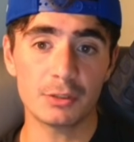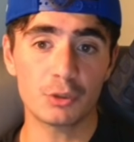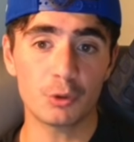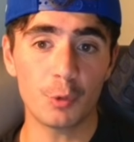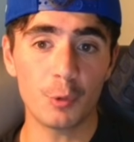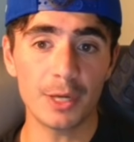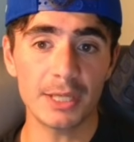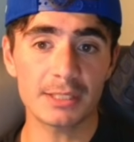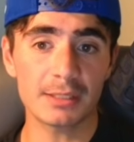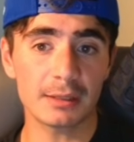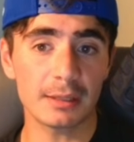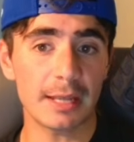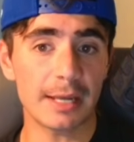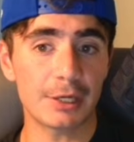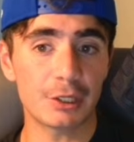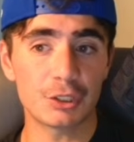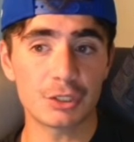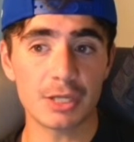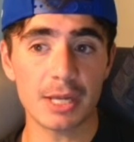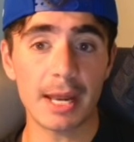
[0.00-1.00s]
tweet
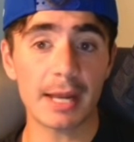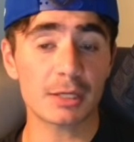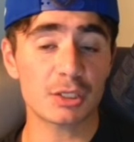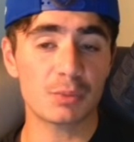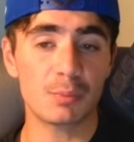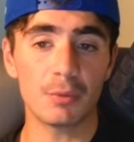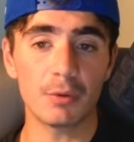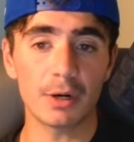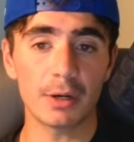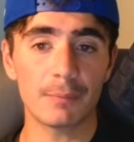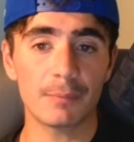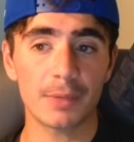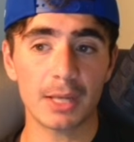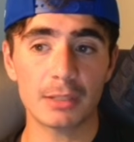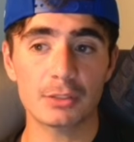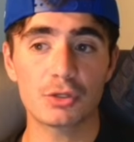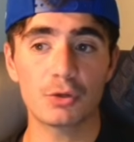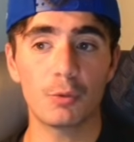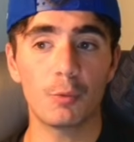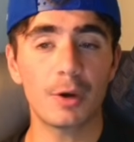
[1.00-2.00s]
likers export.
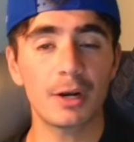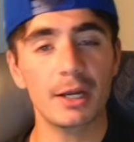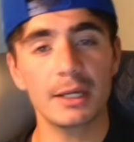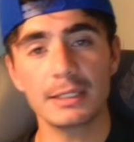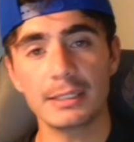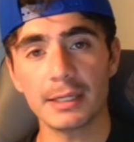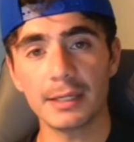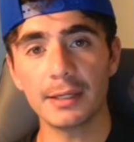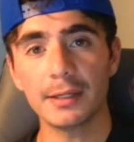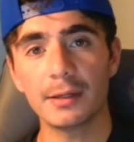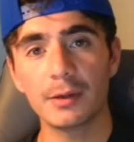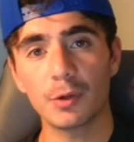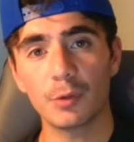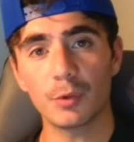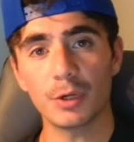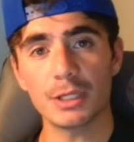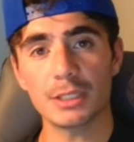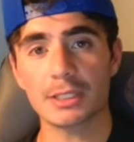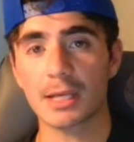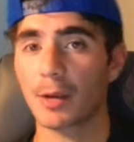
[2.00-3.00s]
And so what I did
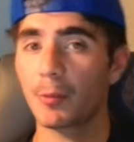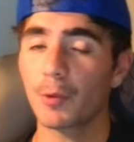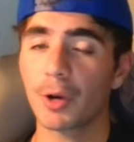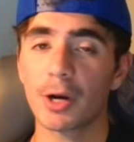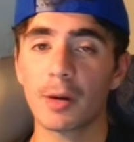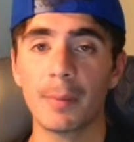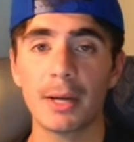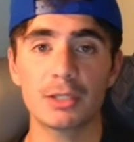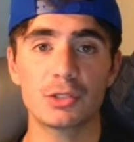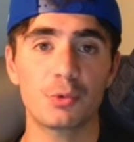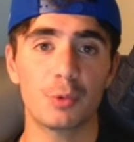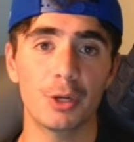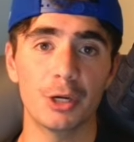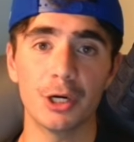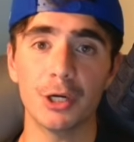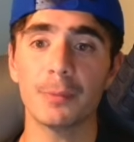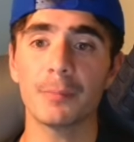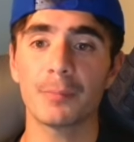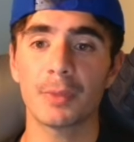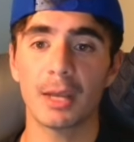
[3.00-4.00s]
was I went on my
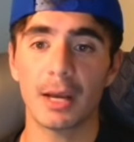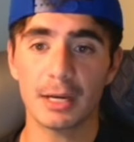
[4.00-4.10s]
Twitter,